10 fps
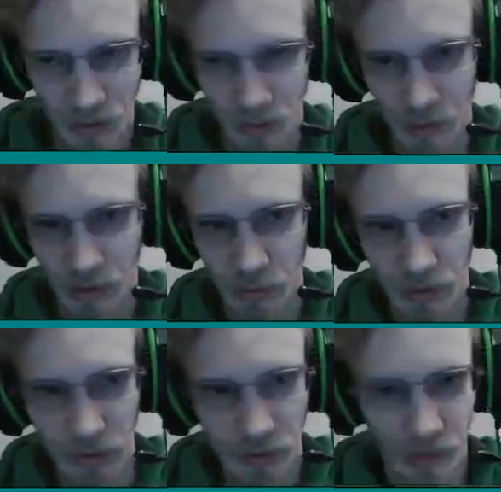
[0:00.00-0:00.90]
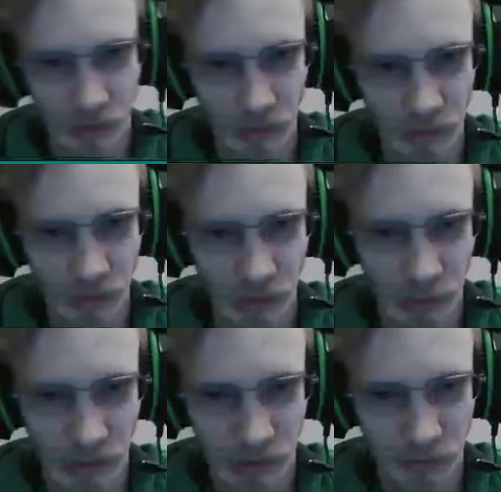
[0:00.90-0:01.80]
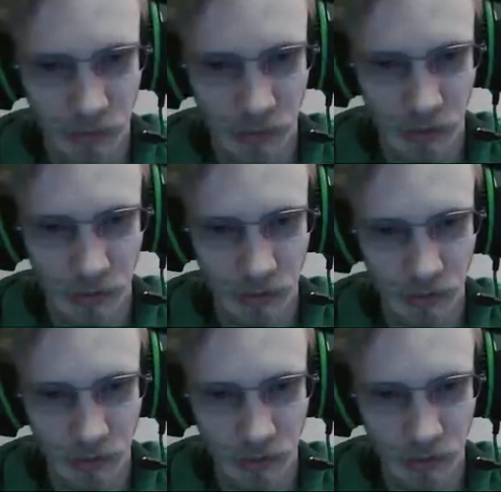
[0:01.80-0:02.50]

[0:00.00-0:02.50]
I'm okay with the mouth looking